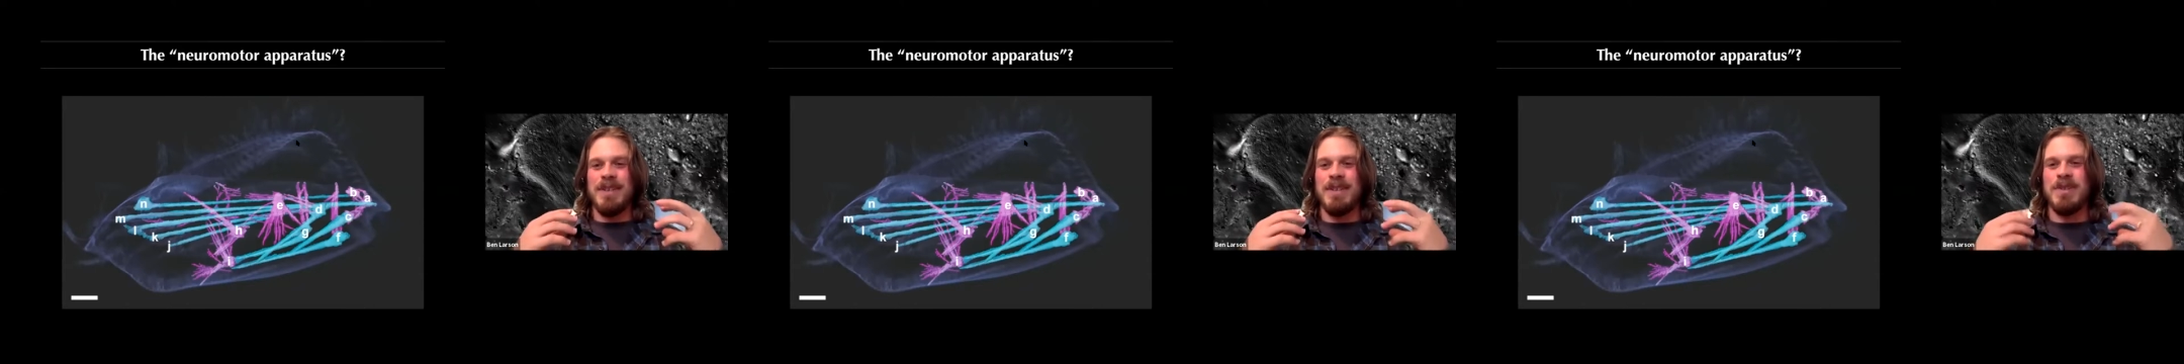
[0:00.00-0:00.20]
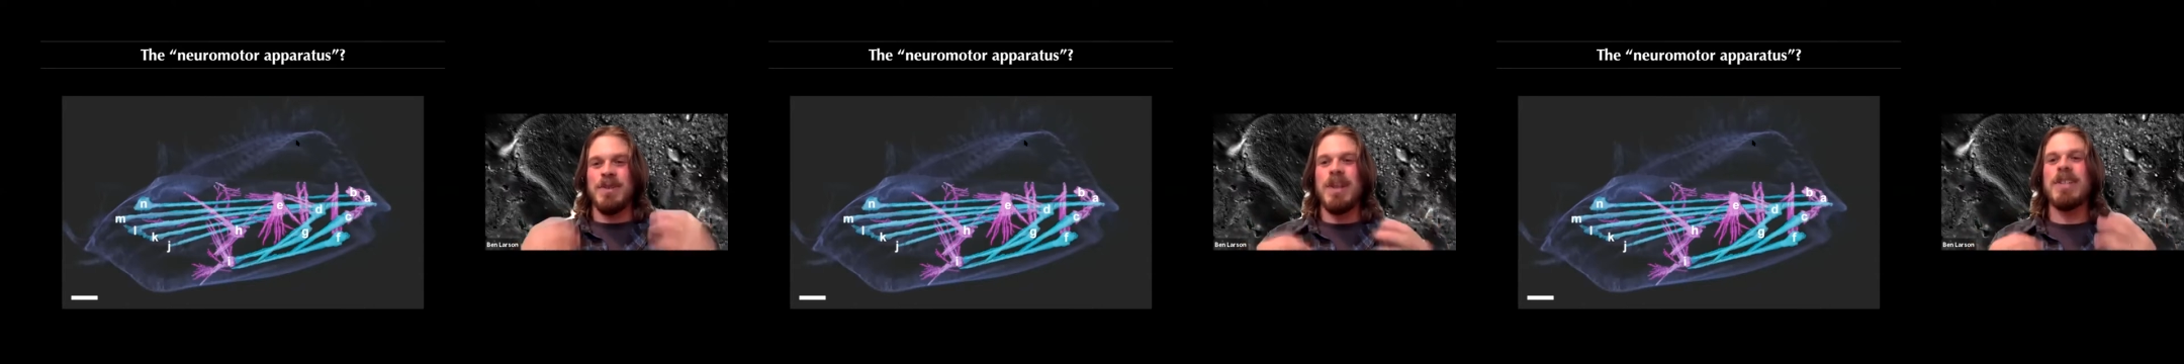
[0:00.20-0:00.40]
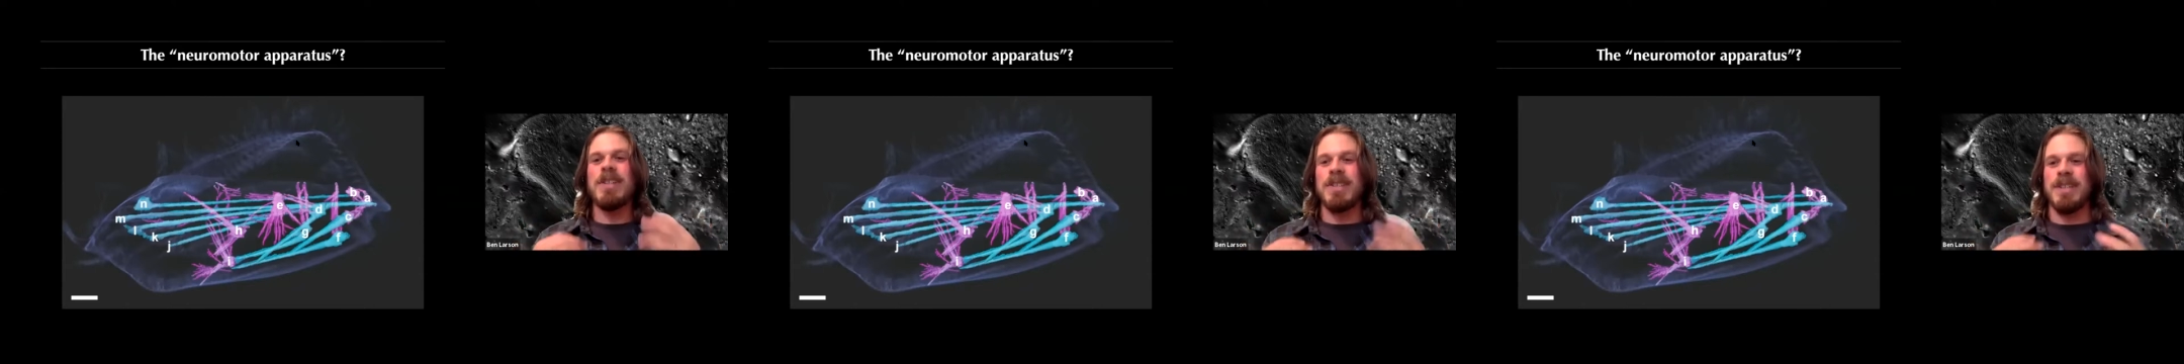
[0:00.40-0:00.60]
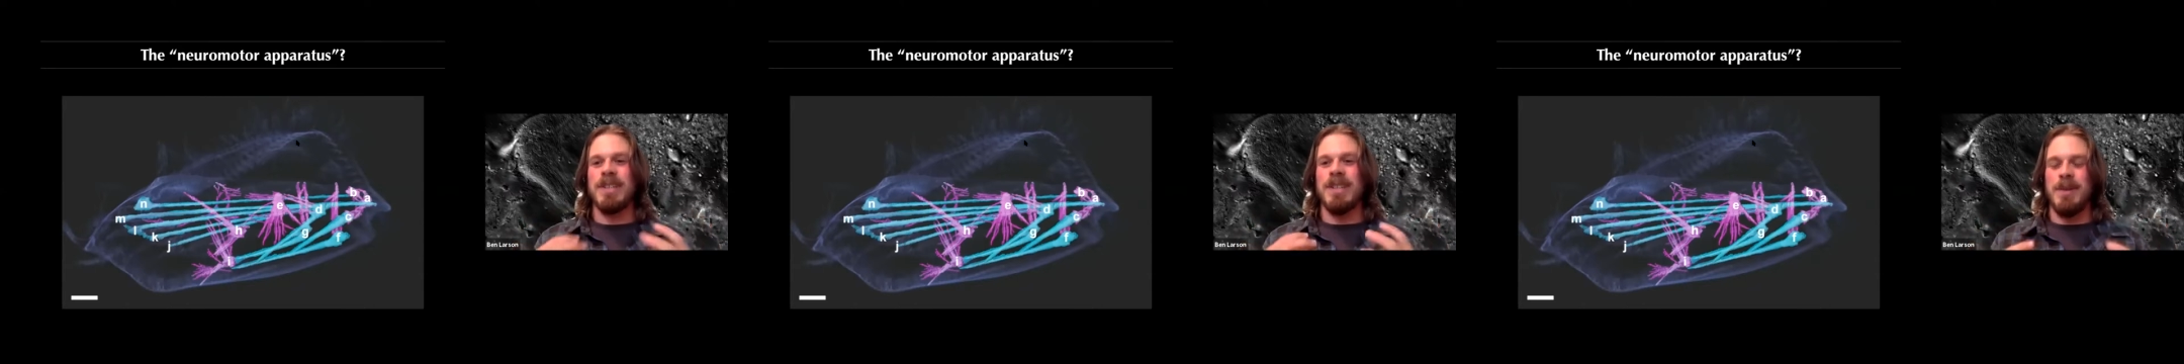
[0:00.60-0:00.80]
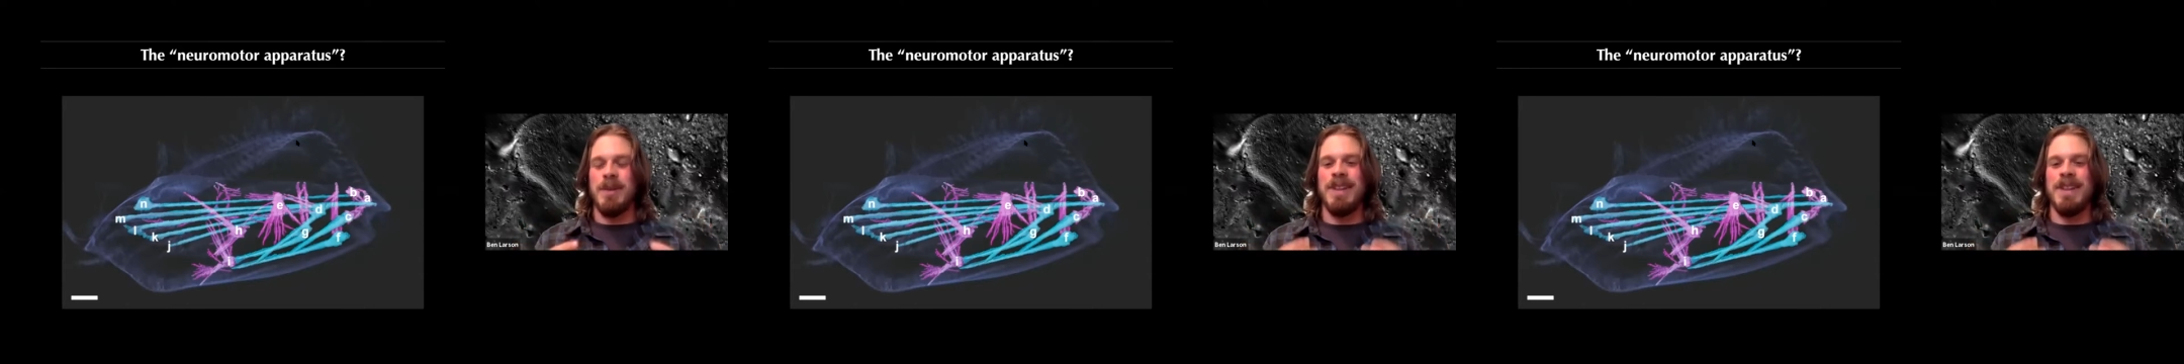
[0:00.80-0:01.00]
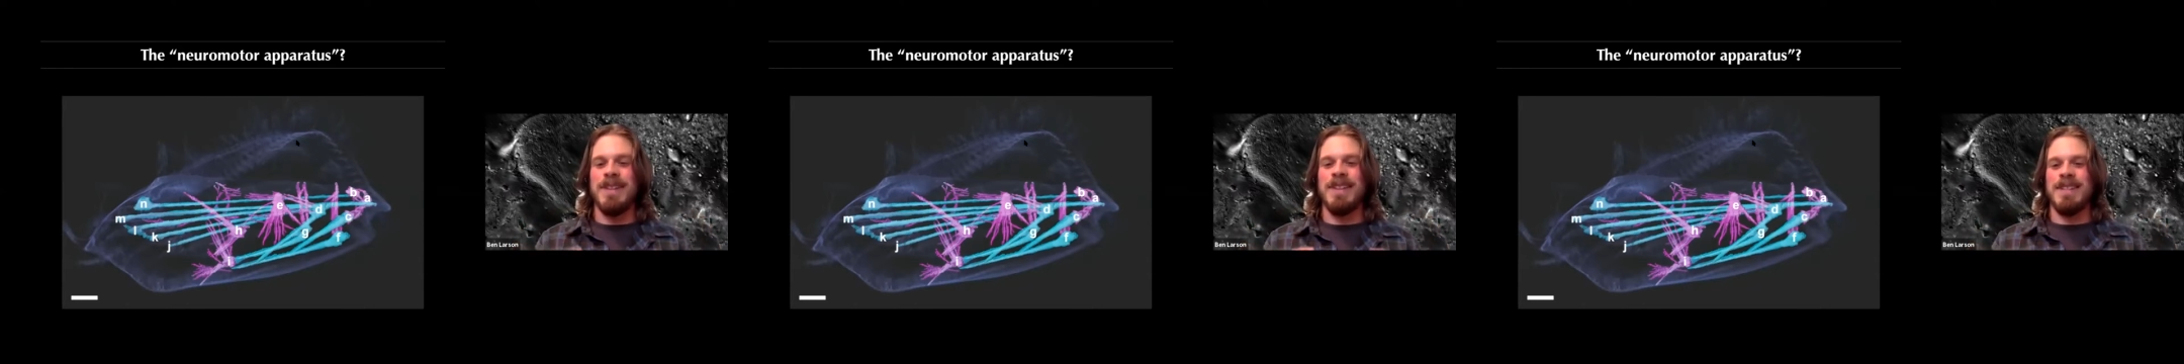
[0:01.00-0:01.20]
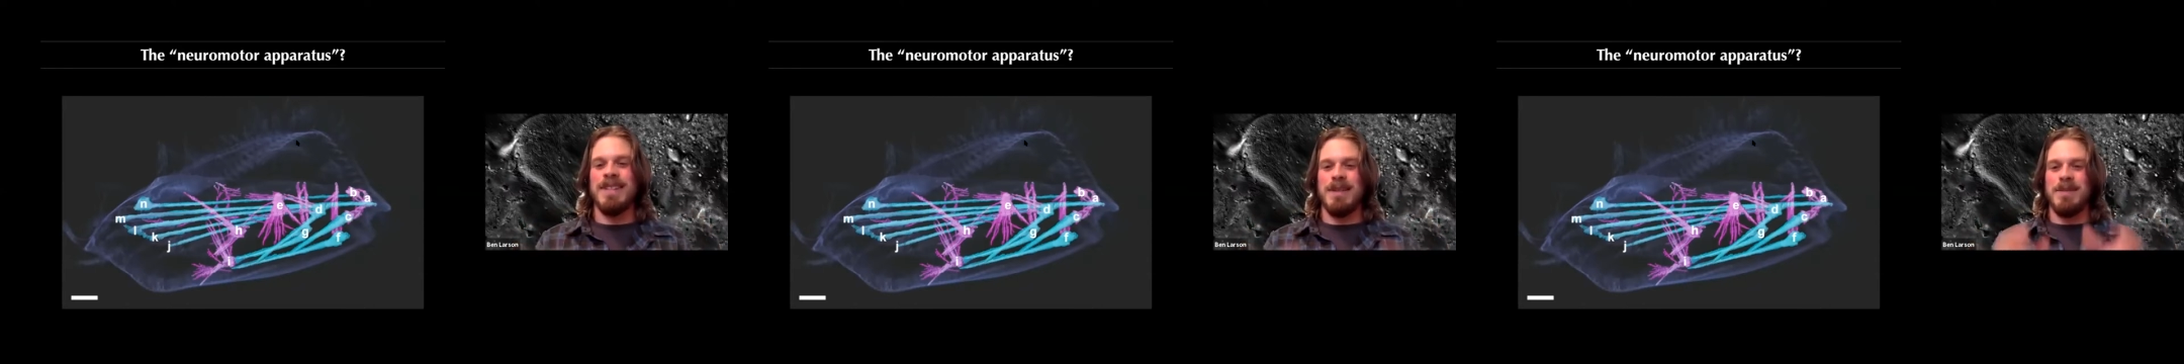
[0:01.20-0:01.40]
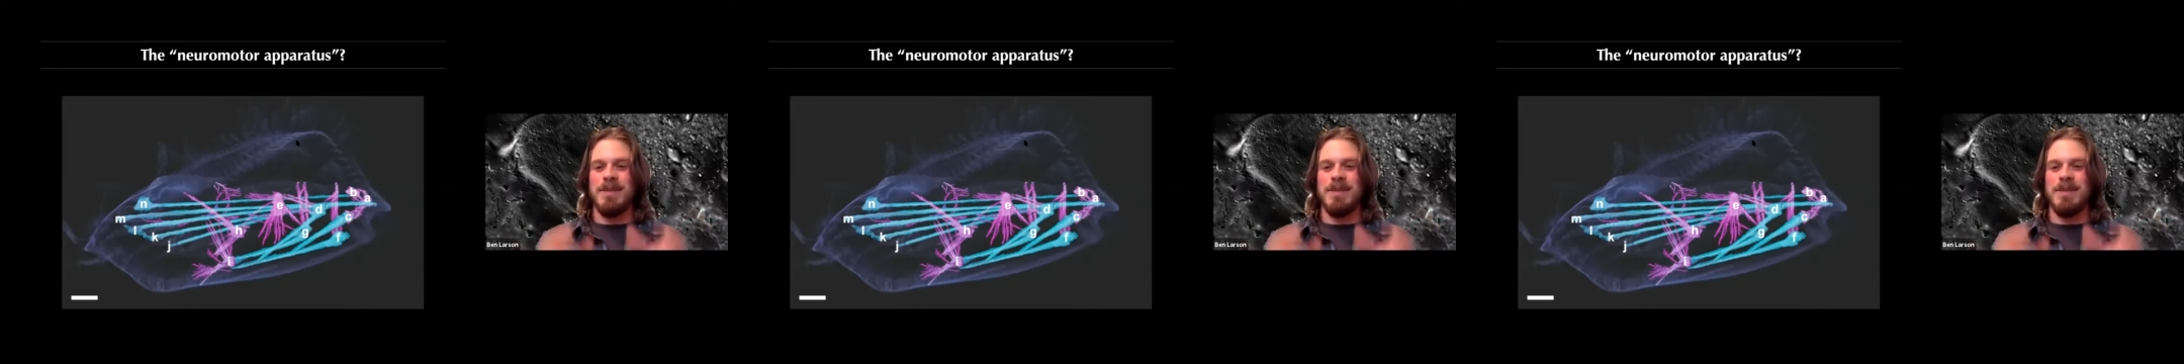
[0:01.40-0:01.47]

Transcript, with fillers: structure within the system.